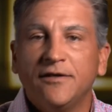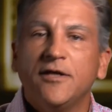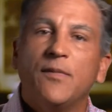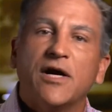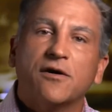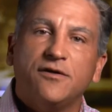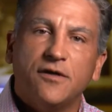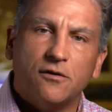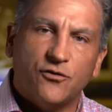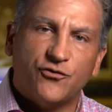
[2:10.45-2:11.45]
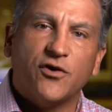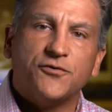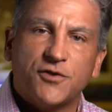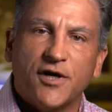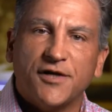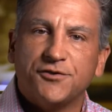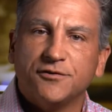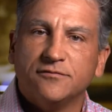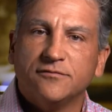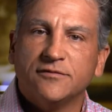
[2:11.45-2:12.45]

The American Dental Association,